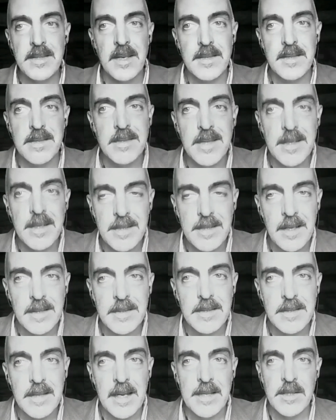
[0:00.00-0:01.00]
doesn't
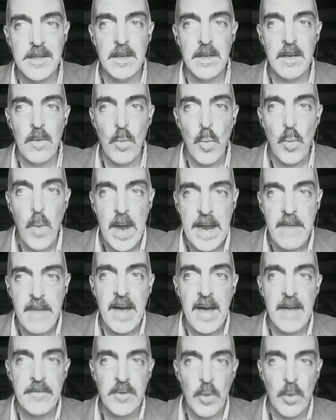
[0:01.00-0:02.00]
exist. It's wave
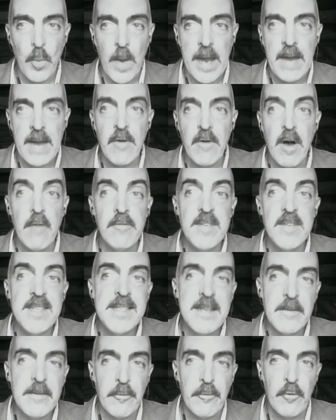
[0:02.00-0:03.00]
after wave of
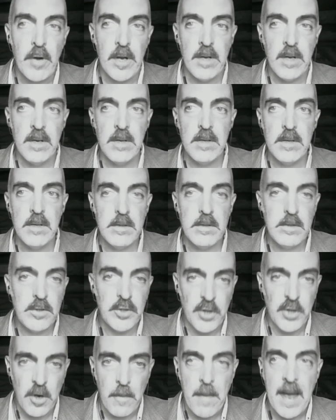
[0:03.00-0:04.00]
different
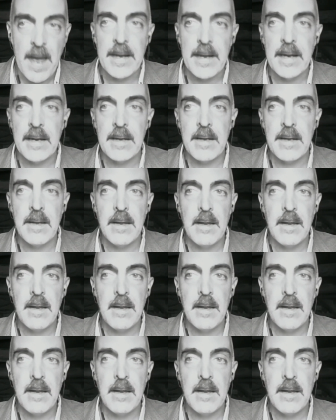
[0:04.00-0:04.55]
Germanic